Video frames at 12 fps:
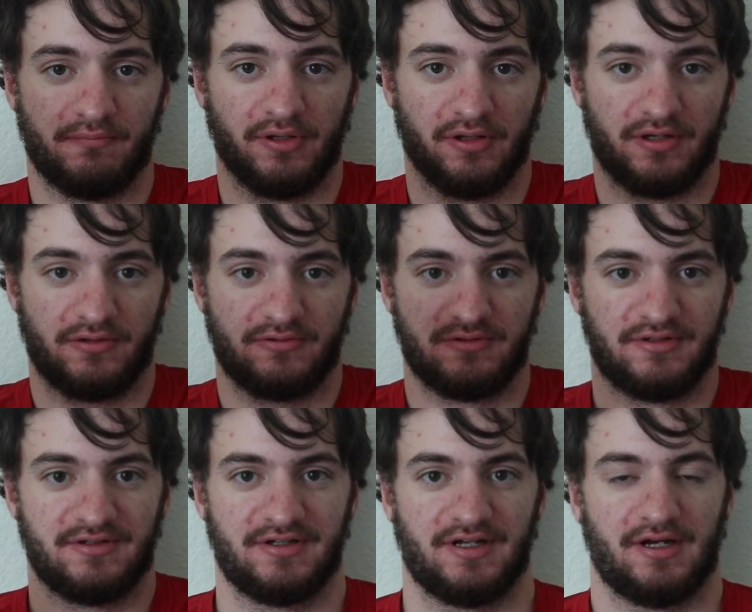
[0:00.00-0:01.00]
below.
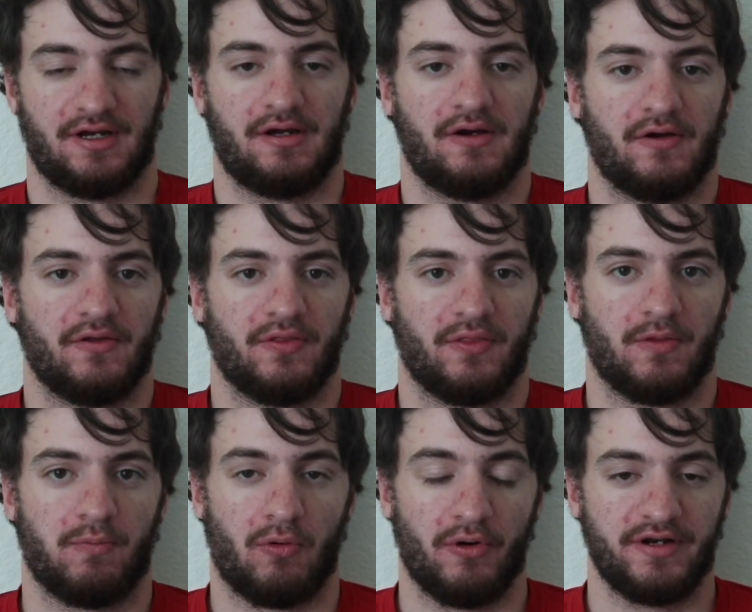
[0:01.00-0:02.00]
The
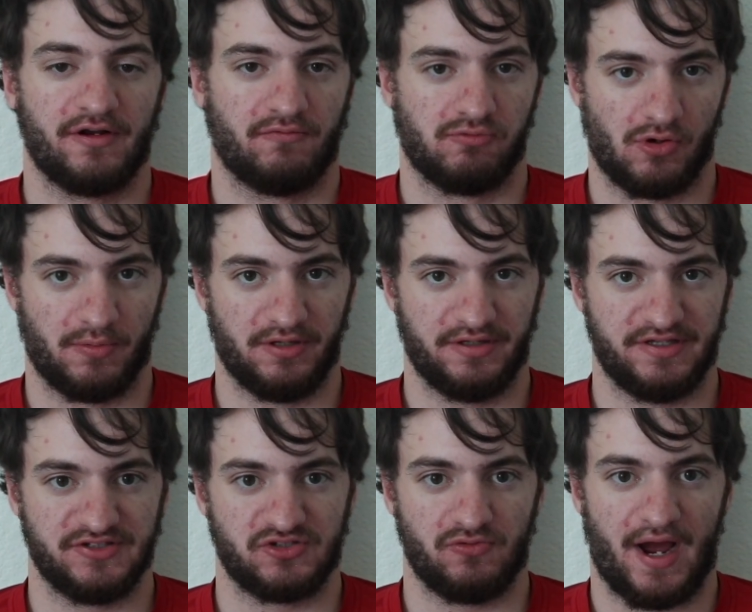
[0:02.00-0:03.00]
point of wOBA
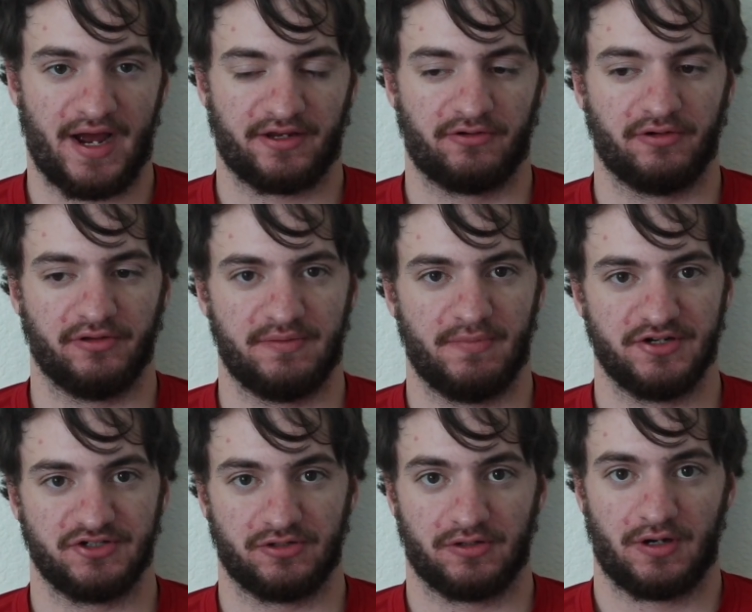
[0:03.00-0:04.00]
is to accurately
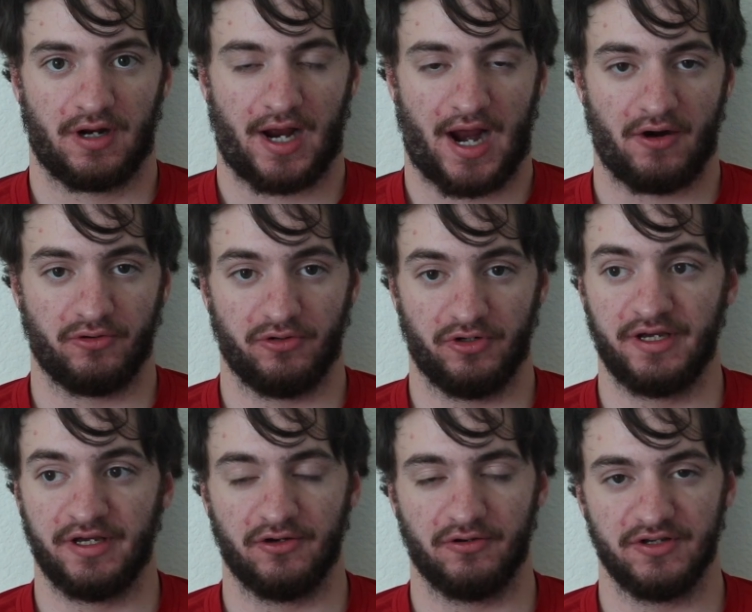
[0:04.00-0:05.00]
measure how good a
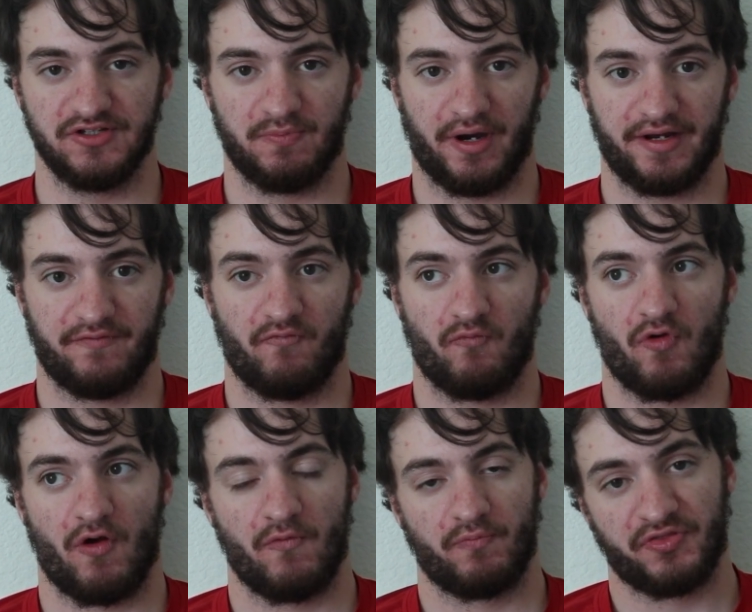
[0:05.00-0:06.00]
hitter is by
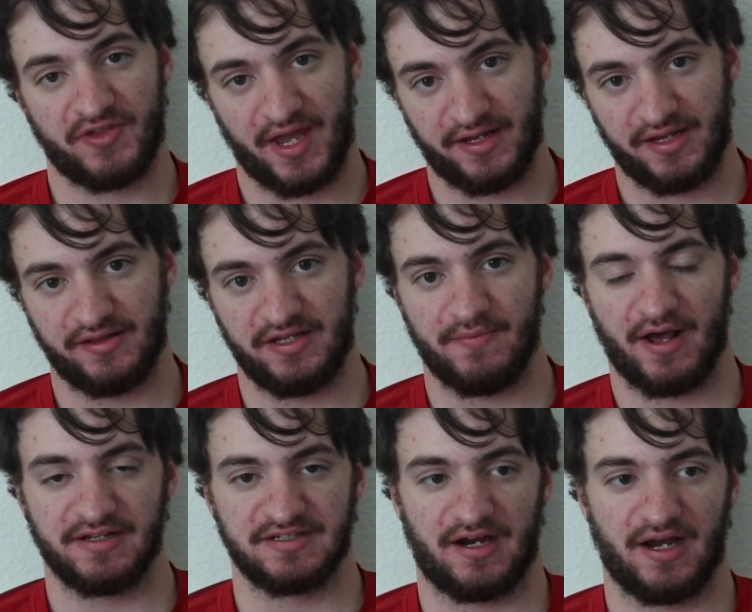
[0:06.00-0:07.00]
taking the amount
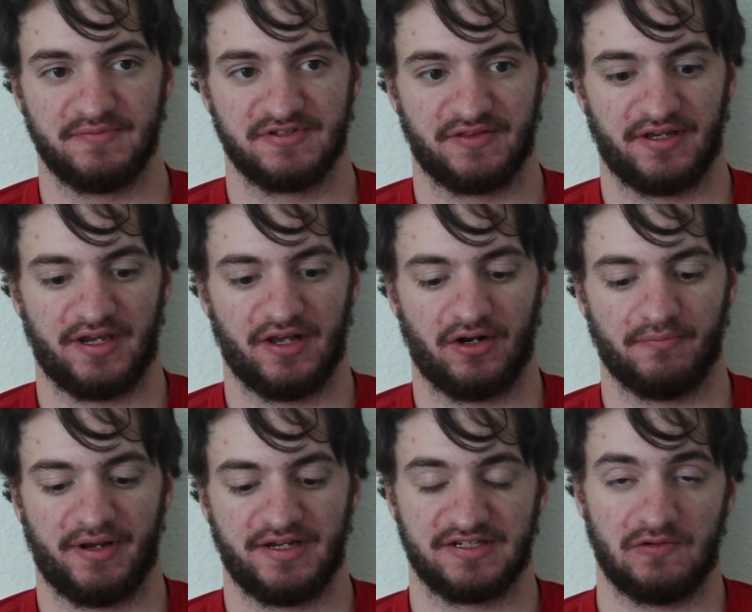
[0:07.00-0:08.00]
of times that they get on
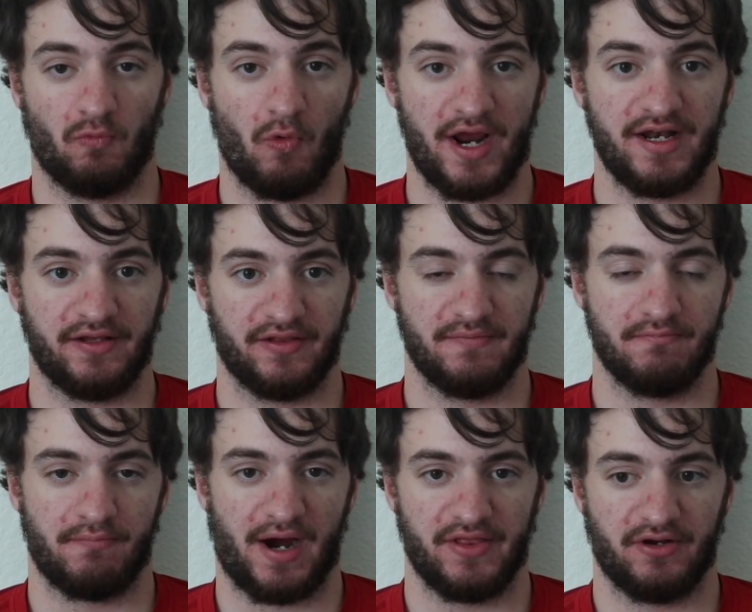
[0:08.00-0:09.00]
base and weighting them
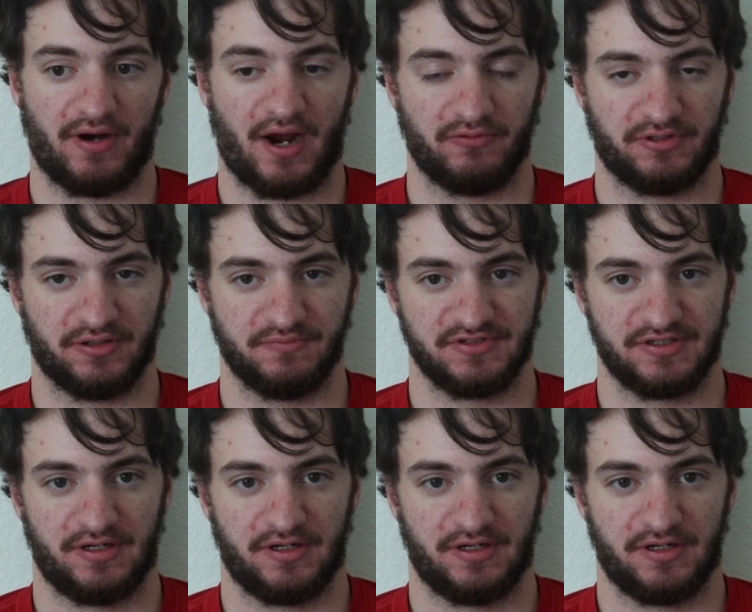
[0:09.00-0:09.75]
by their outcomes.